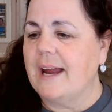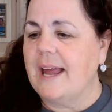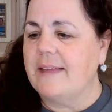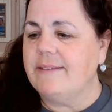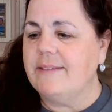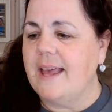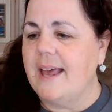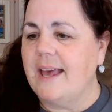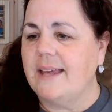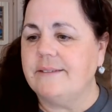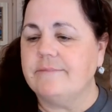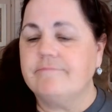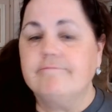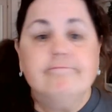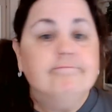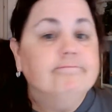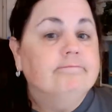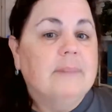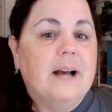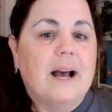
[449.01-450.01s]
And then,
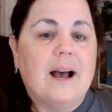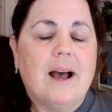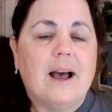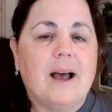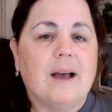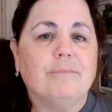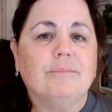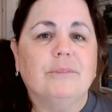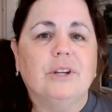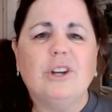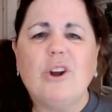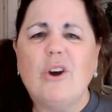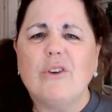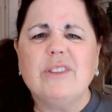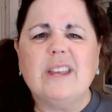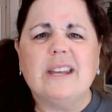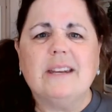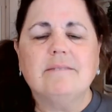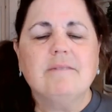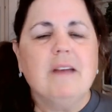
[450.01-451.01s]
and
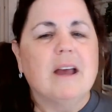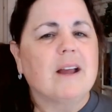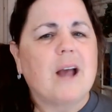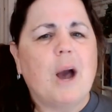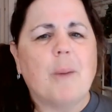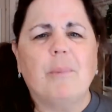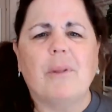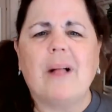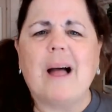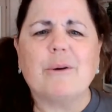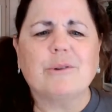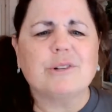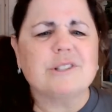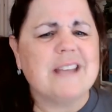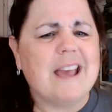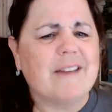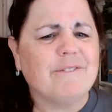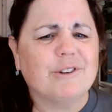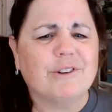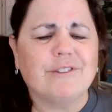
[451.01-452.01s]
then a couple hours
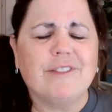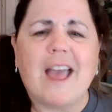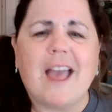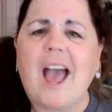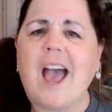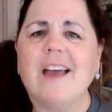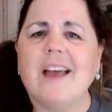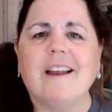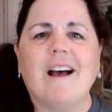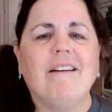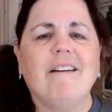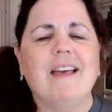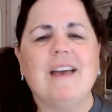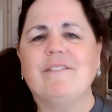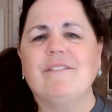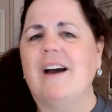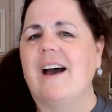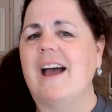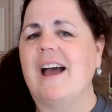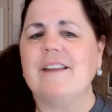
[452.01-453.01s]
after that, I'll have
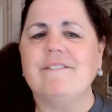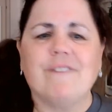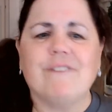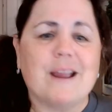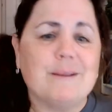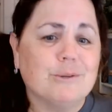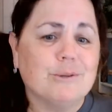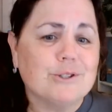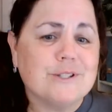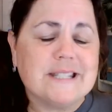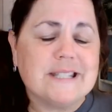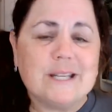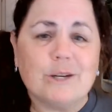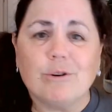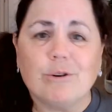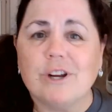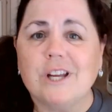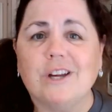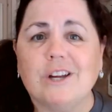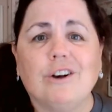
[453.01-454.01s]
a high fiber
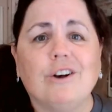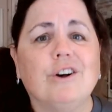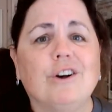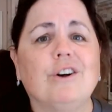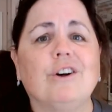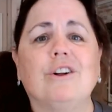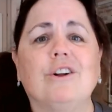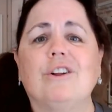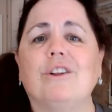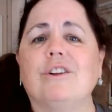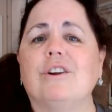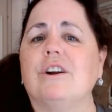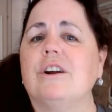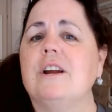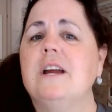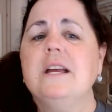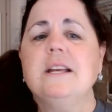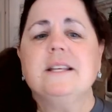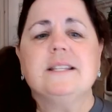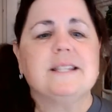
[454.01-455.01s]
cereal or
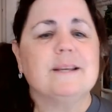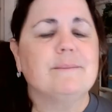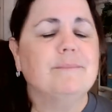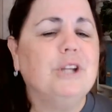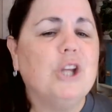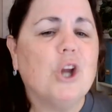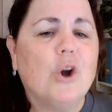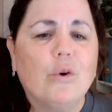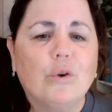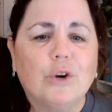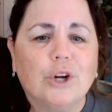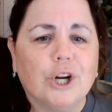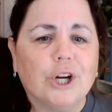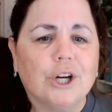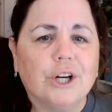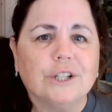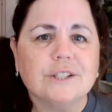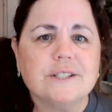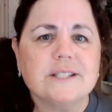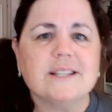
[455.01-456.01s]
some
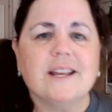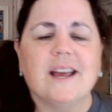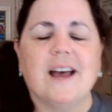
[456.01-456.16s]
yogurt.